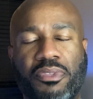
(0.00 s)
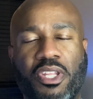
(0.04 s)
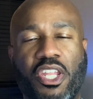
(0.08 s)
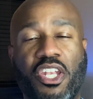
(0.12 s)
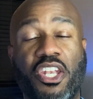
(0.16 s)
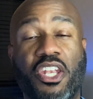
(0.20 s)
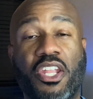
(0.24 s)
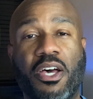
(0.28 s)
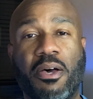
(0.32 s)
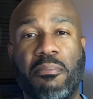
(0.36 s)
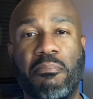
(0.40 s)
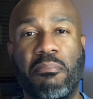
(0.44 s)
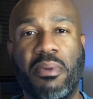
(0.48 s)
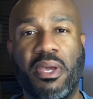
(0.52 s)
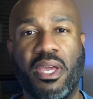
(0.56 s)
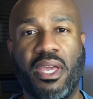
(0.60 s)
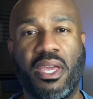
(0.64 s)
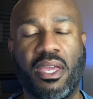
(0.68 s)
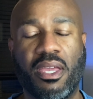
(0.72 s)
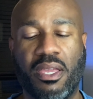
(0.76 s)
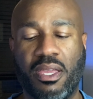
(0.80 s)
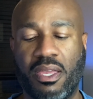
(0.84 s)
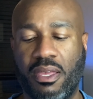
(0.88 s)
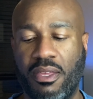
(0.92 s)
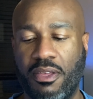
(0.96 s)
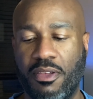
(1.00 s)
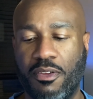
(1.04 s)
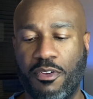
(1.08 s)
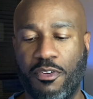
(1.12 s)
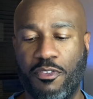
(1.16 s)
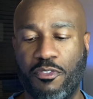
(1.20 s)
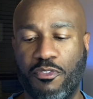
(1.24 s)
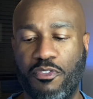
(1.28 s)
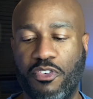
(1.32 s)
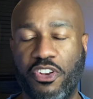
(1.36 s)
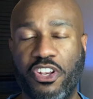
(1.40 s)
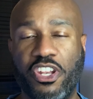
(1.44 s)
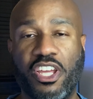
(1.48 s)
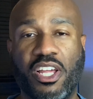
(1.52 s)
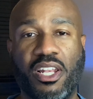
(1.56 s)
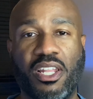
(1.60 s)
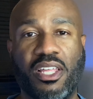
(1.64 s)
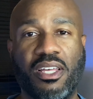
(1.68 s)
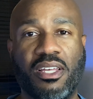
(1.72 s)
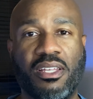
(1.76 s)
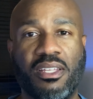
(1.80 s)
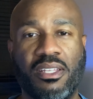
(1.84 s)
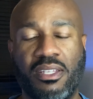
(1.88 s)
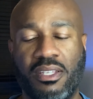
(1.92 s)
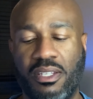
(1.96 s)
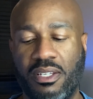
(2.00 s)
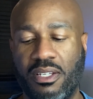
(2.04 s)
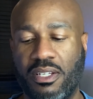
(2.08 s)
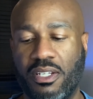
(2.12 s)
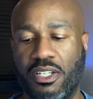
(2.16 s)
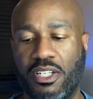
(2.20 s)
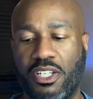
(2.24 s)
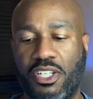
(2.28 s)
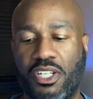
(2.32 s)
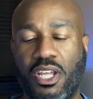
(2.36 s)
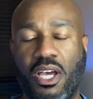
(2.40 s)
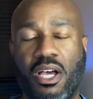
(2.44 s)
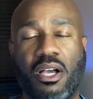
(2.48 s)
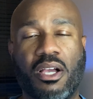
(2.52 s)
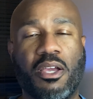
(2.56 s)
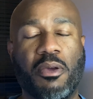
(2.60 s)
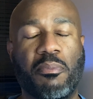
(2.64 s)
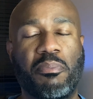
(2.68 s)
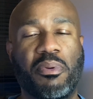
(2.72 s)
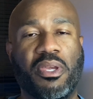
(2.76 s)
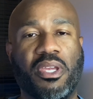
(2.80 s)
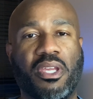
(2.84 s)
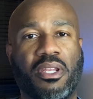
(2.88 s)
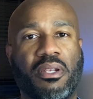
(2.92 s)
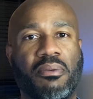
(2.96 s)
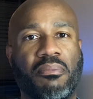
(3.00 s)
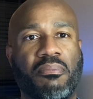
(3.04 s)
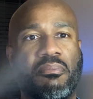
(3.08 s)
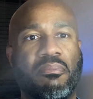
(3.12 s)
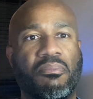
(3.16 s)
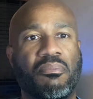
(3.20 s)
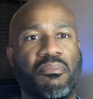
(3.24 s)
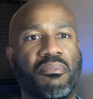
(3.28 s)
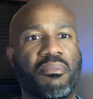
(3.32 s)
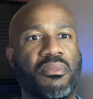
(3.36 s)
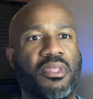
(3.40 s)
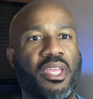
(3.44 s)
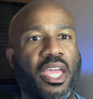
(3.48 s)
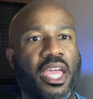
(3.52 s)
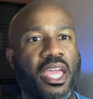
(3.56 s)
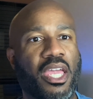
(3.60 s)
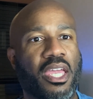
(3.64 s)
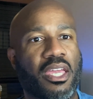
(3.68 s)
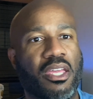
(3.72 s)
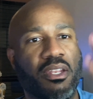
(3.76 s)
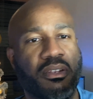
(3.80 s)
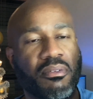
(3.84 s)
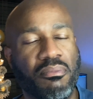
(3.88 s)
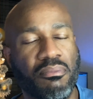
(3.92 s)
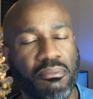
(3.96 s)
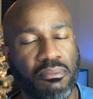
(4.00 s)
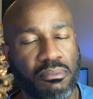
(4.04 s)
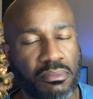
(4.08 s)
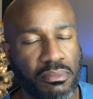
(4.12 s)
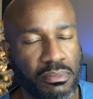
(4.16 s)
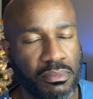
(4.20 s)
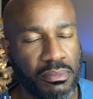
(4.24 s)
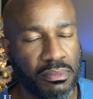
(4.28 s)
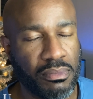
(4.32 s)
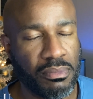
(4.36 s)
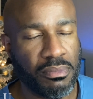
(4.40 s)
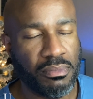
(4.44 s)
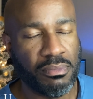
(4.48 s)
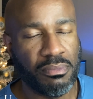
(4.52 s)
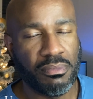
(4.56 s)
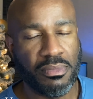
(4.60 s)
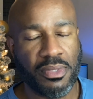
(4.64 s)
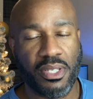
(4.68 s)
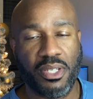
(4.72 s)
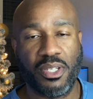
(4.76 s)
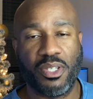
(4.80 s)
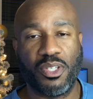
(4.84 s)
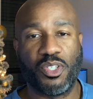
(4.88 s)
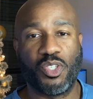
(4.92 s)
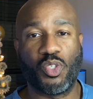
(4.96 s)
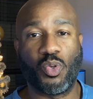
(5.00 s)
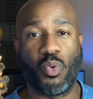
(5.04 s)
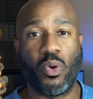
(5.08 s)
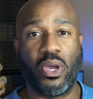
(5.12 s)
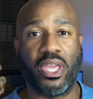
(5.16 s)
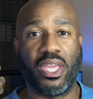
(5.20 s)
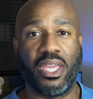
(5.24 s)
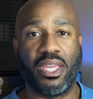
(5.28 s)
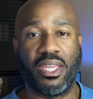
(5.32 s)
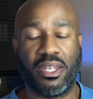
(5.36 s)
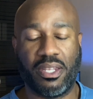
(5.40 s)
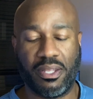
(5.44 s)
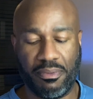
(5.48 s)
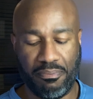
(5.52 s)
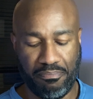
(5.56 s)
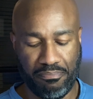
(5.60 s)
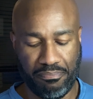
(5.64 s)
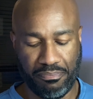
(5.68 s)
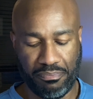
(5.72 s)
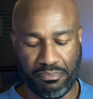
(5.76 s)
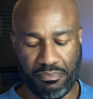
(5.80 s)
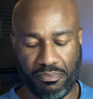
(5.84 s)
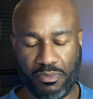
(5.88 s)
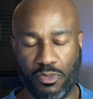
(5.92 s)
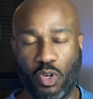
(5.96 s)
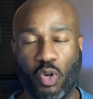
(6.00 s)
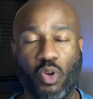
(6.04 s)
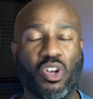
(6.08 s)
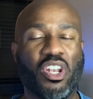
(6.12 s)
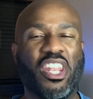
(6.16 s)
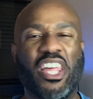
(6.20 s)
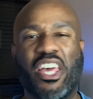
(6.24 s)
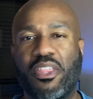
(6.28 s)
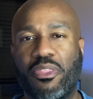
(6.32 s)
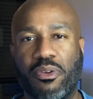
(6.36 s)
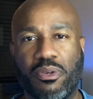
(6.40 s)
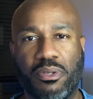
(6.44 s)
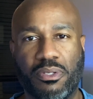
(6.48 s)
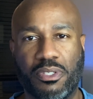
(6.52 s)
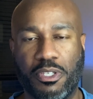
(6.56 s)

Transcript: nutmeg, vanilla, tonka bean, and suede or leather.